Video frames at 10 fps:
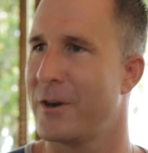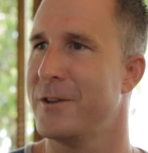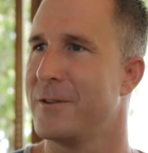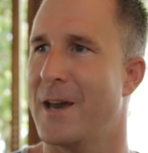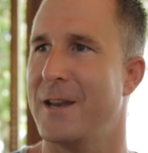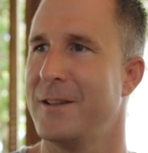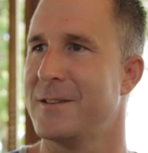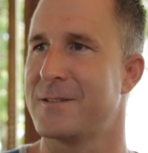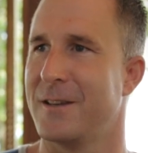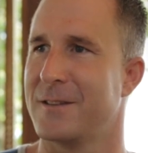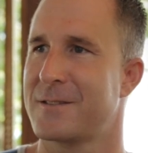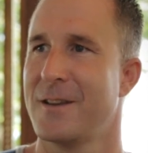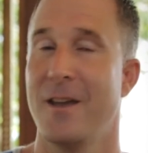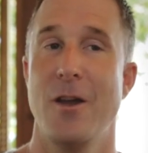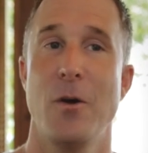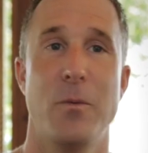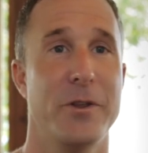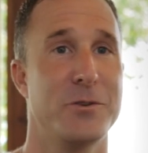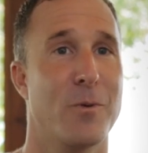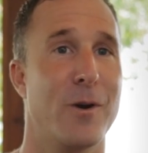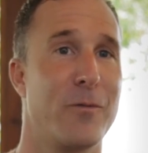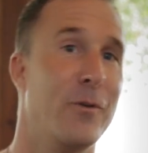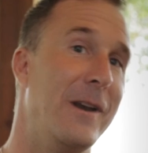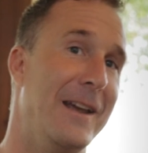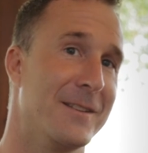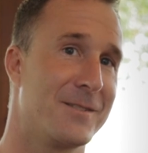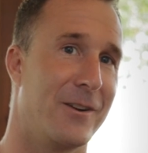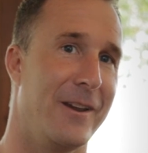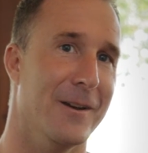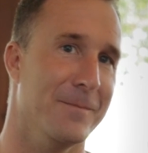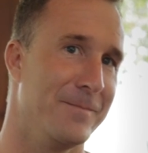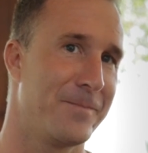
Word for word: Where are you getting these things? Well, the dwarf wouldn't answer him.